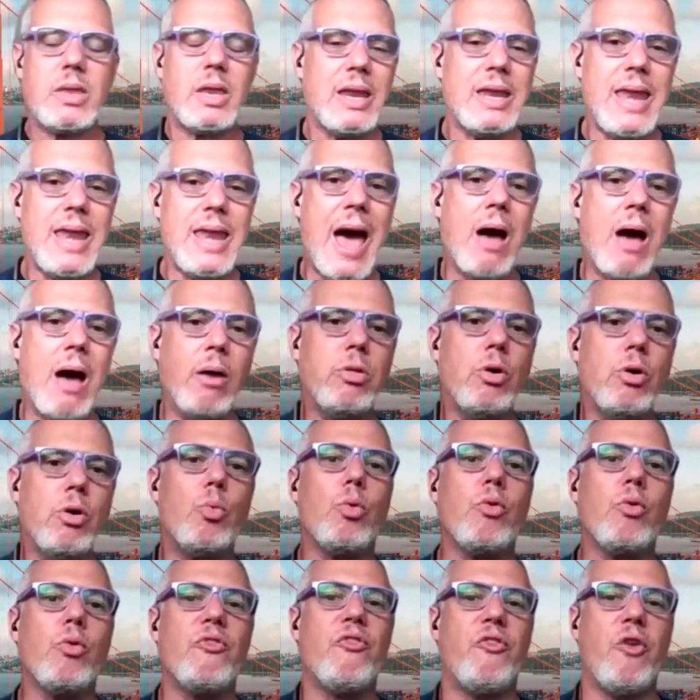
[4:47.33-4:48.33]
Now that
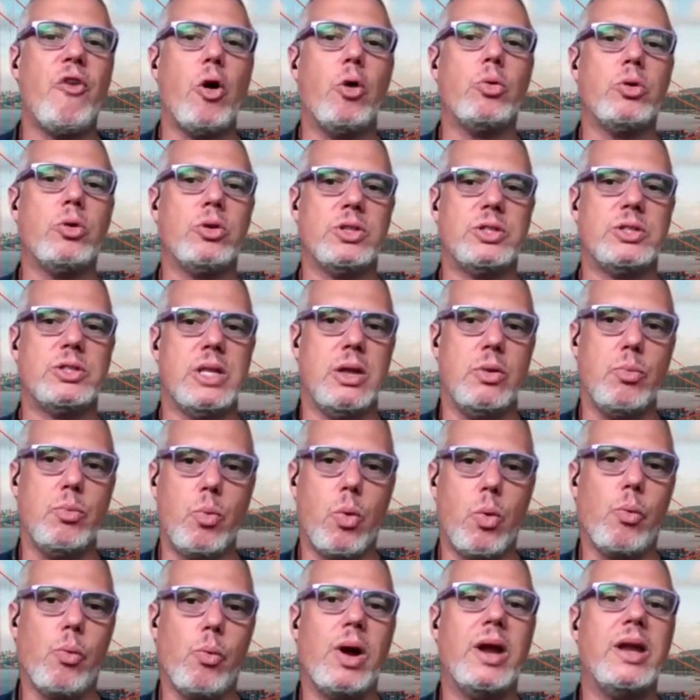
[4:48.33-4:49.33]
we're focused and
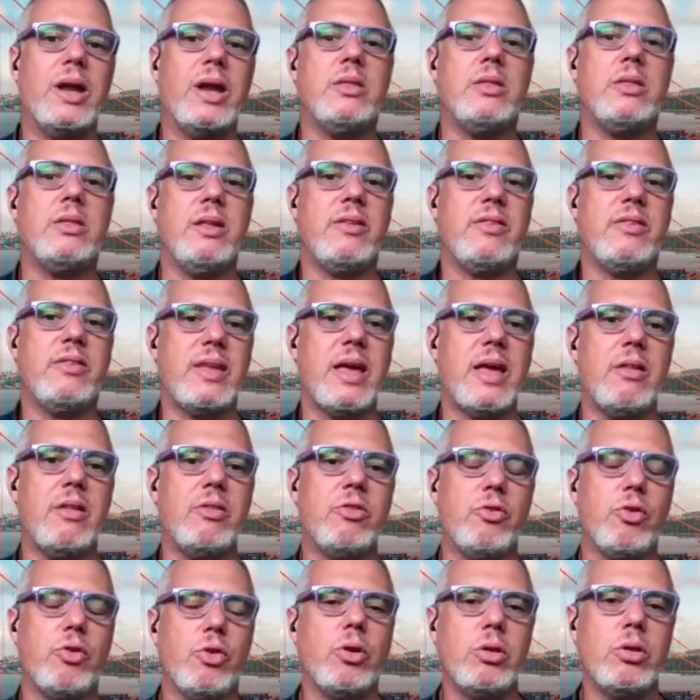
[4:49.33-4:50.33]
we're running these
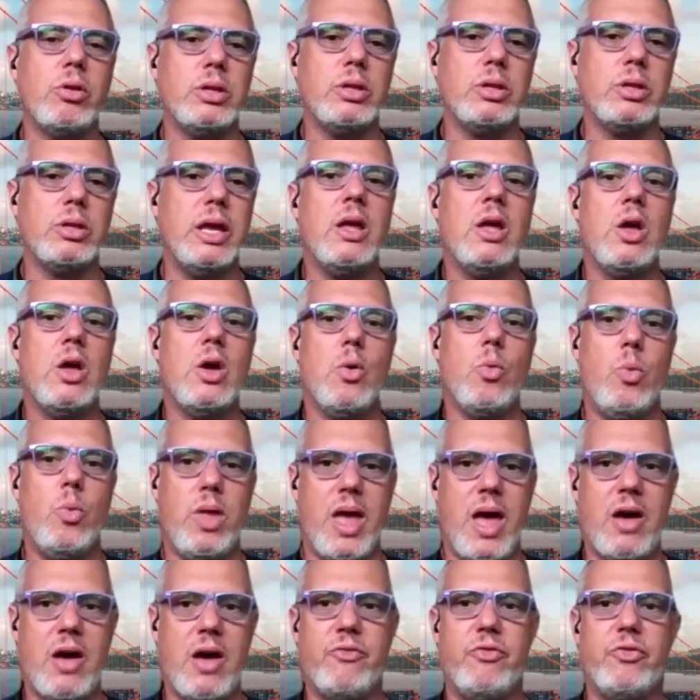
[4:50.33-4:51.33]
scans early, we
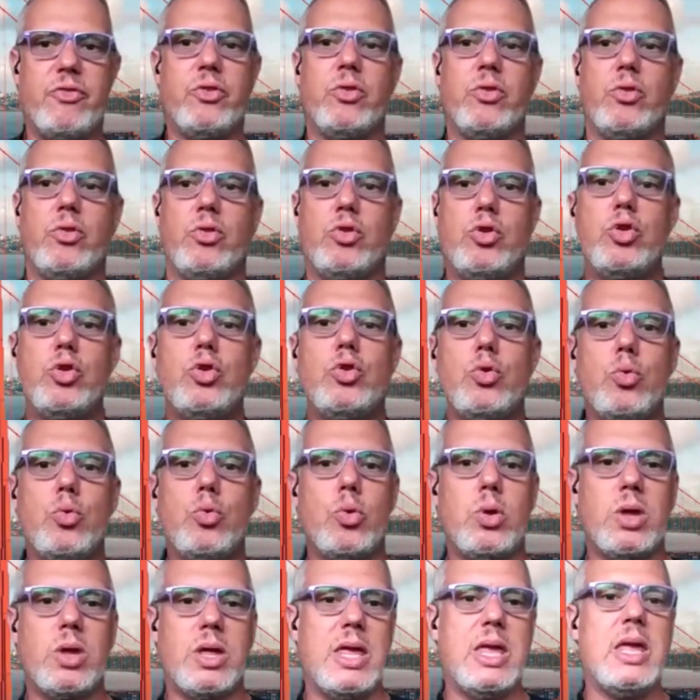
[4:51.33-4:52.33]
have two
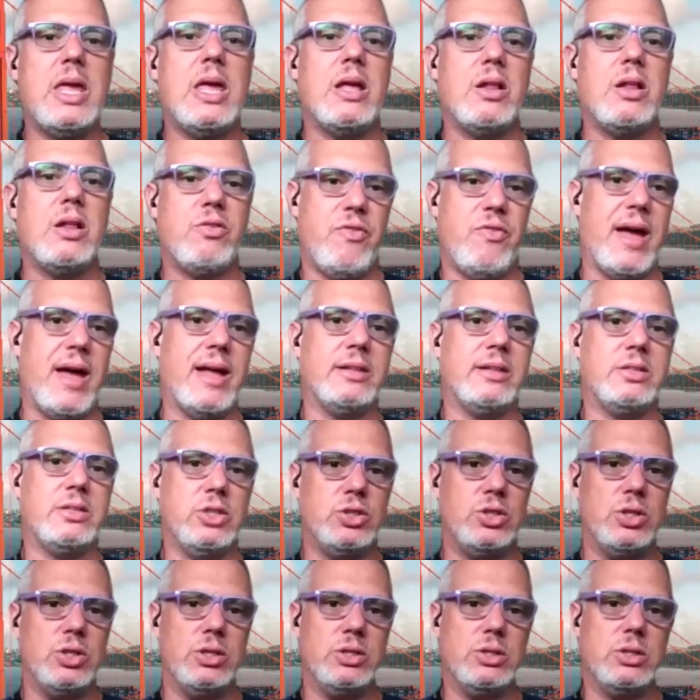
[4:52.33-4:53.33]
key
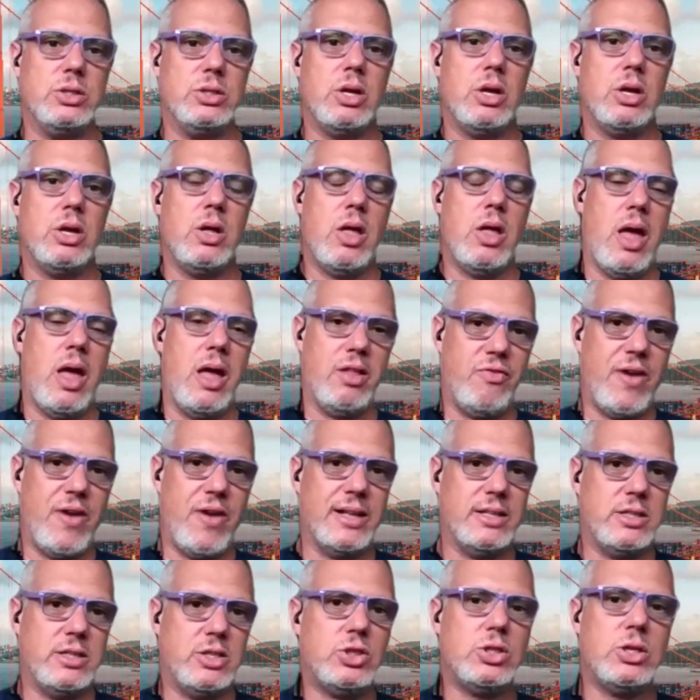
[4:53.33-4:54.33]
advantages.
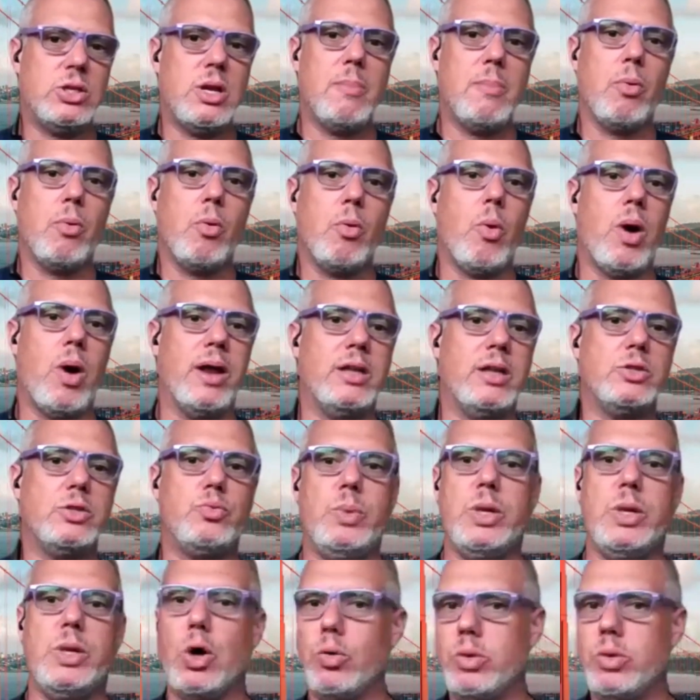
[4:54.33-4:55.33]
Advantage number one is
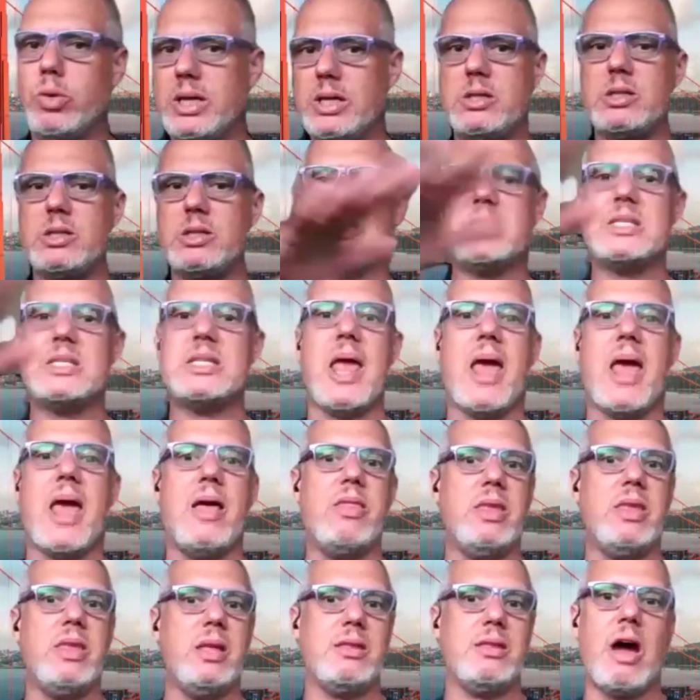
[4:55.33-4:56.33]
we don't need to scan
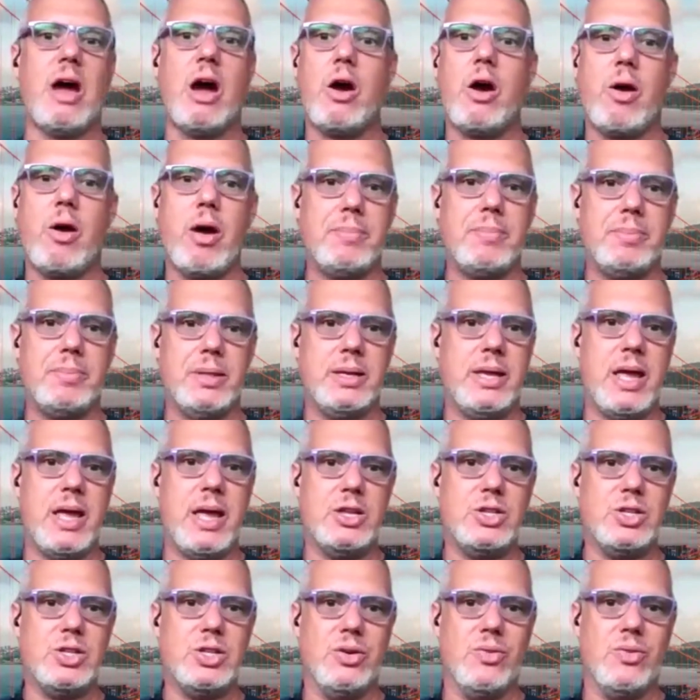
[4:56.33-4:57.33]
the entire
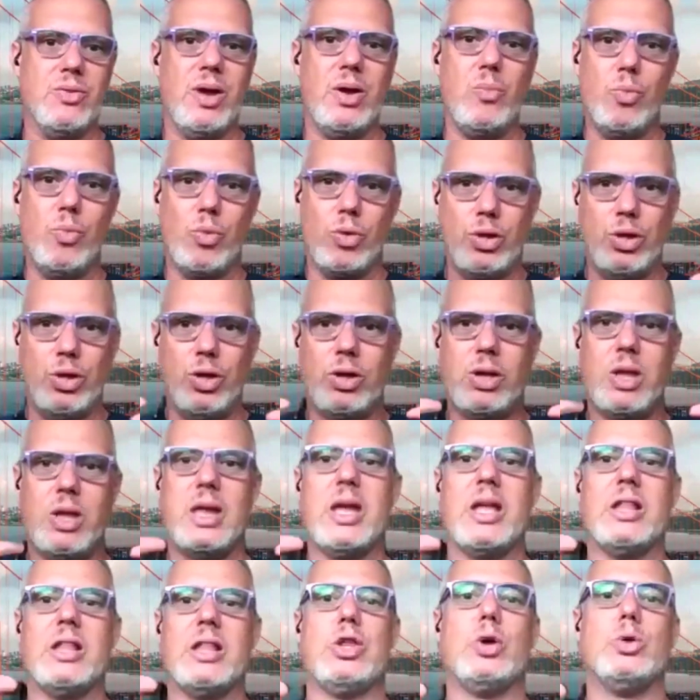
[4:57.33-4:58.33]
application, right? We're looking
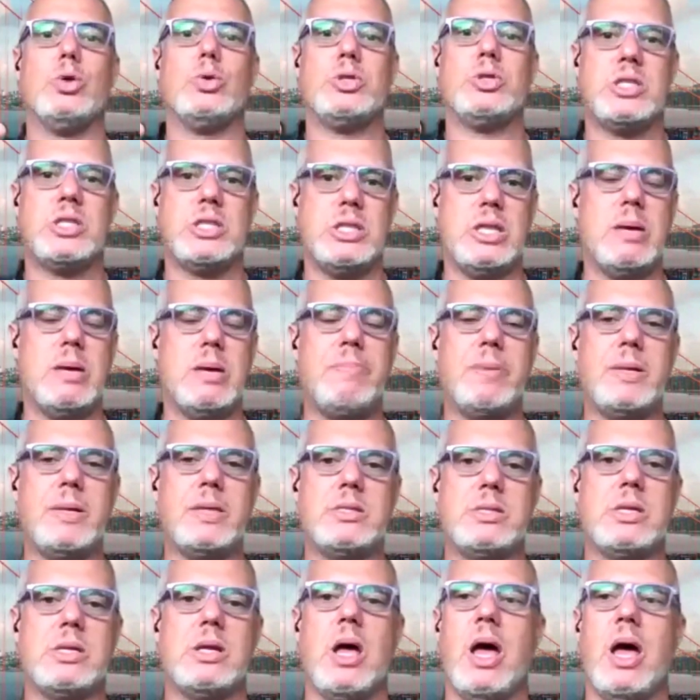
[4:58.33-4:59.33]
at those
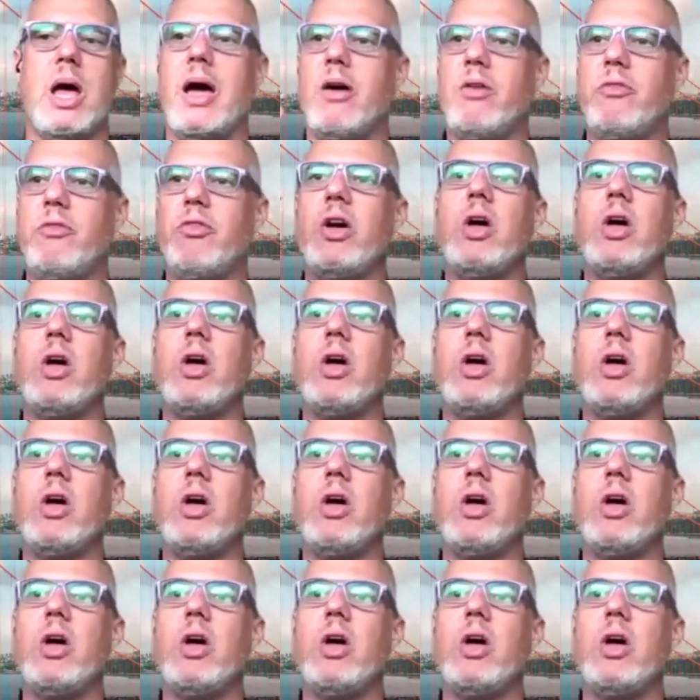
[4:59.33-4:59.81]
snippets of